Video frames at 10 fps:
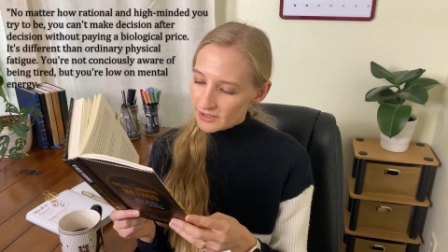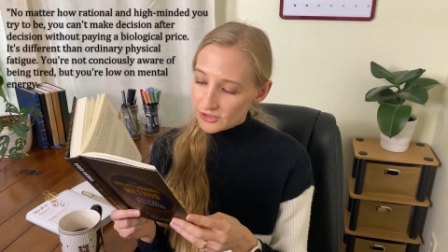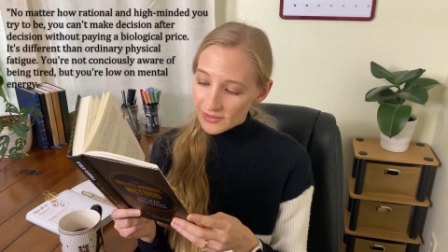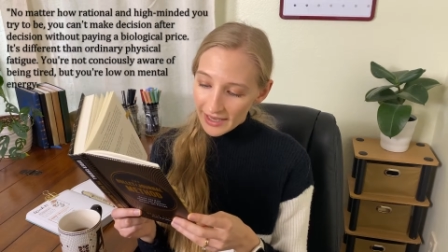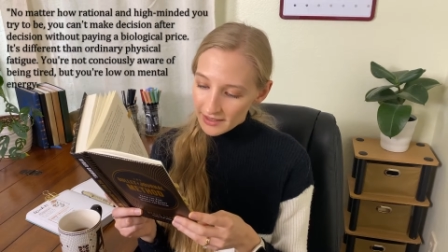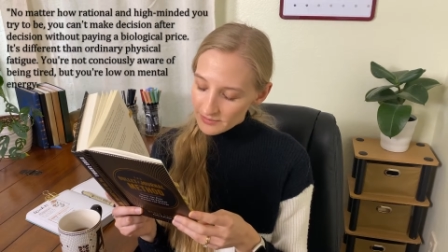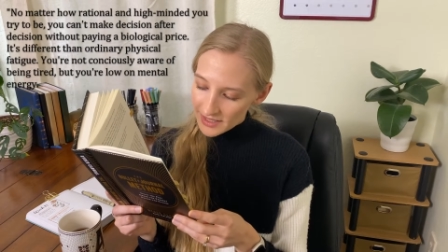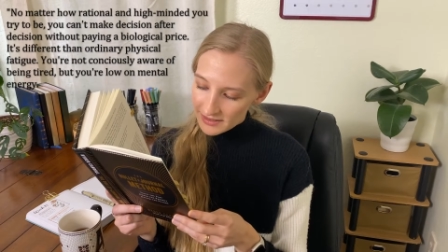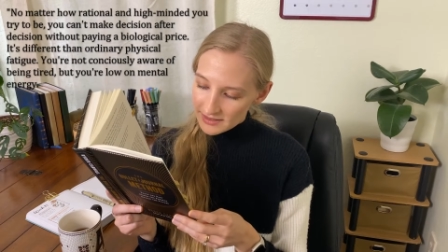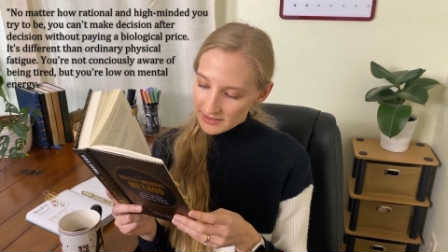you can't
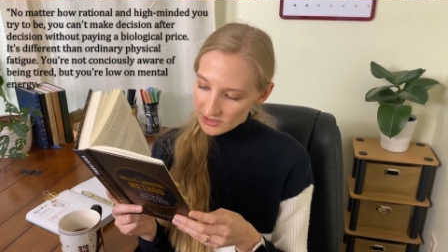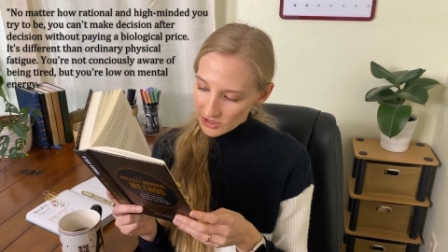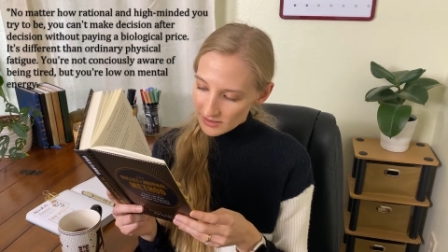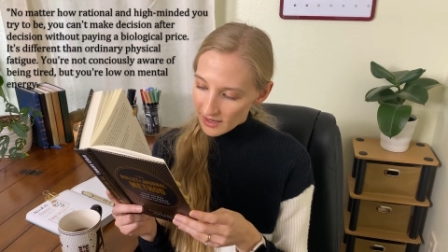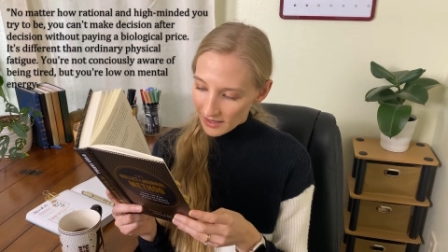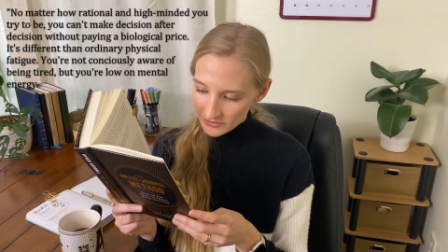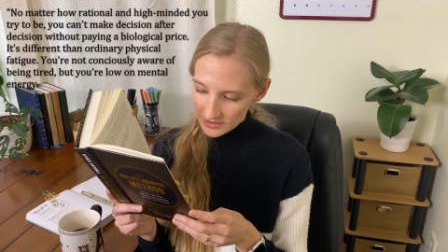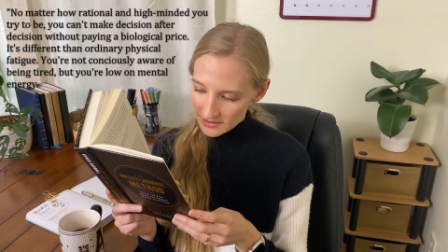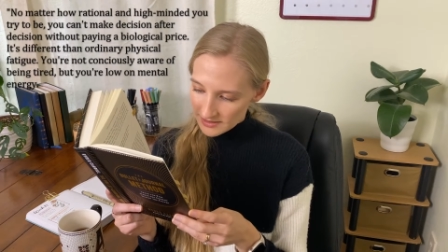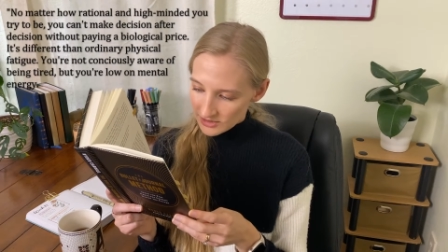make decision after
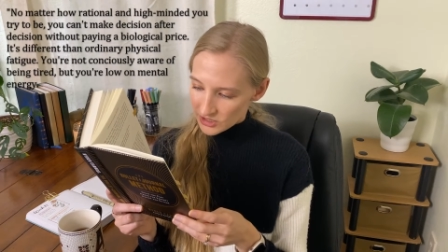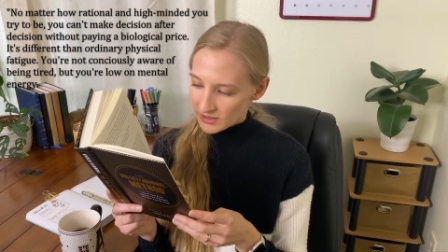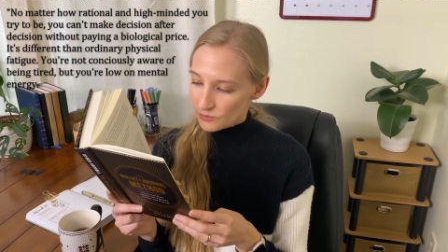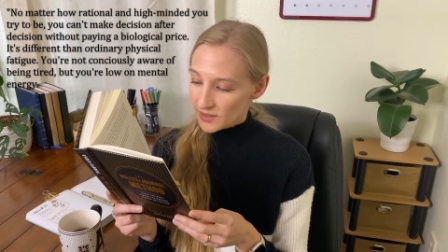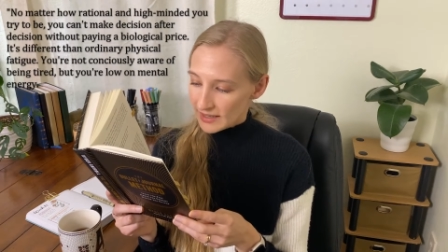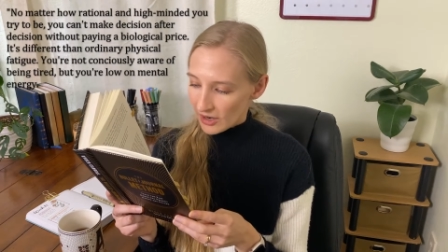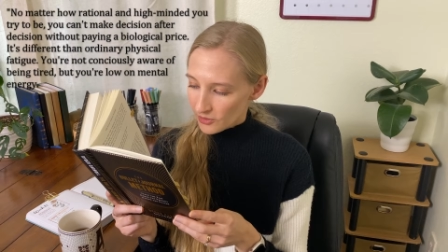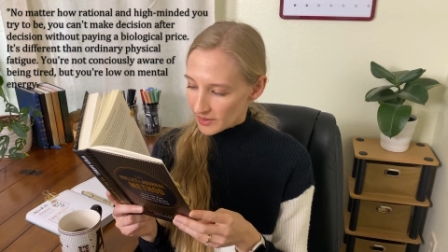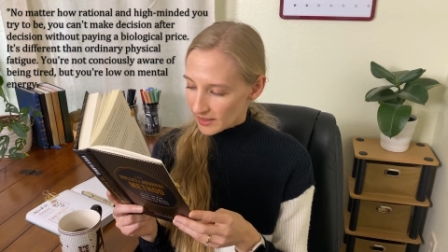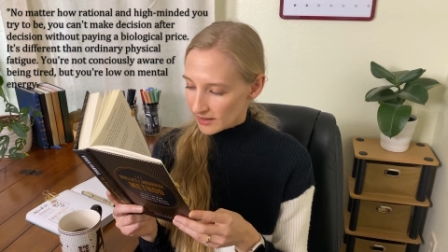decision
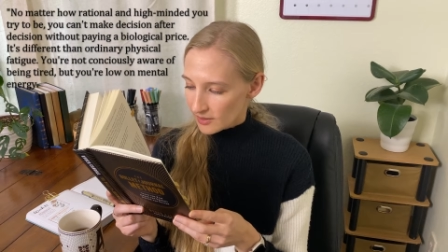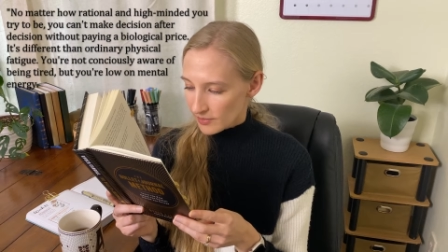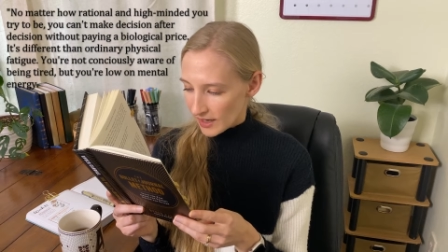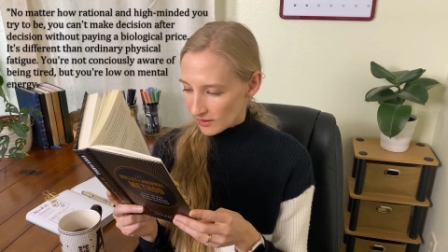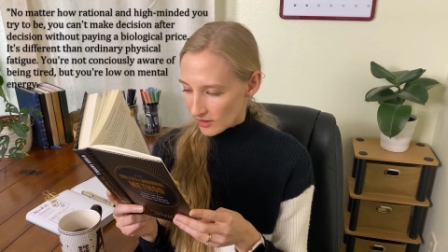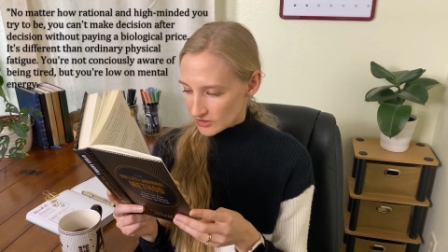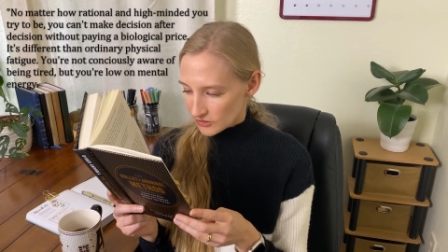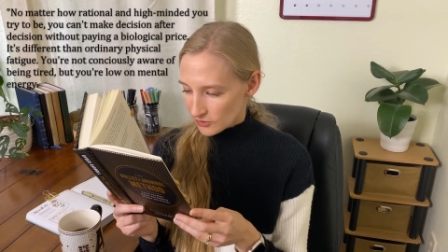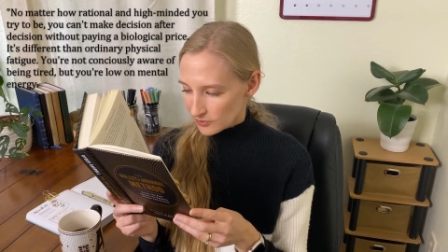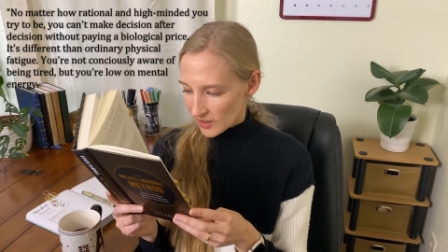without paying a
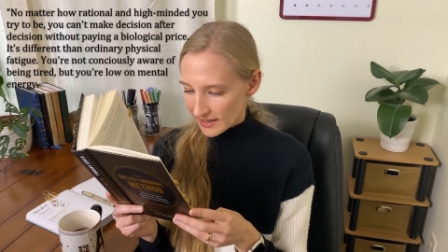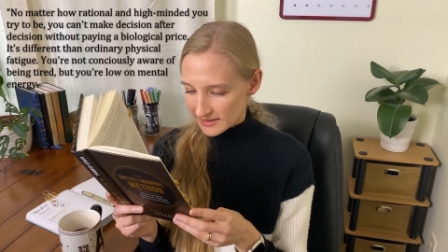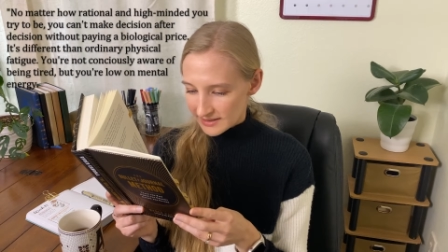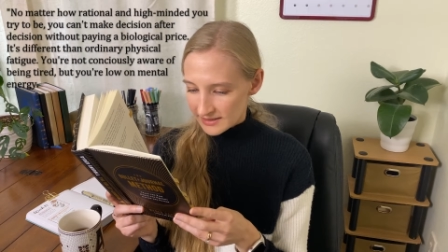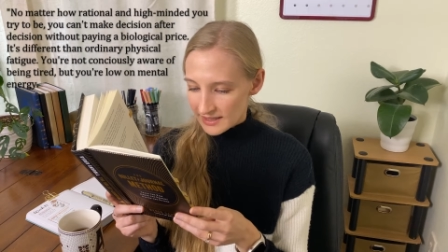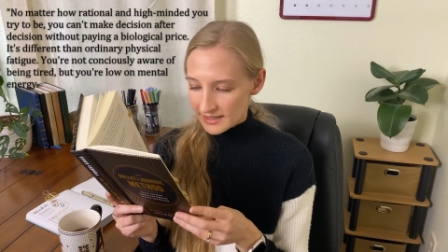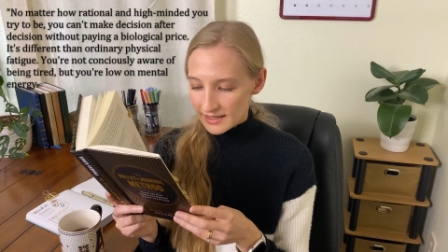biological price.